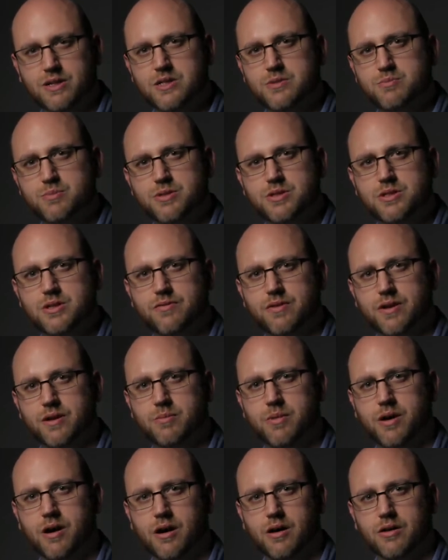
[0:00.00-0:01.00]
specific
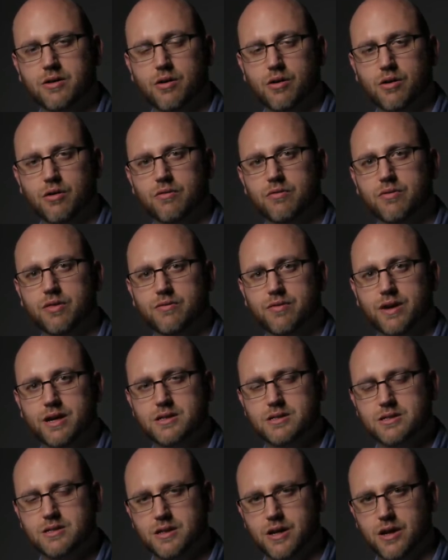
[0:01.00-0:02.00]
part of the
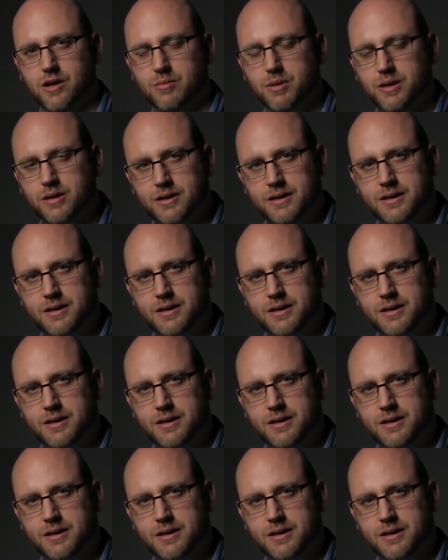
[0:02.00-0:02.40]
vectorscope.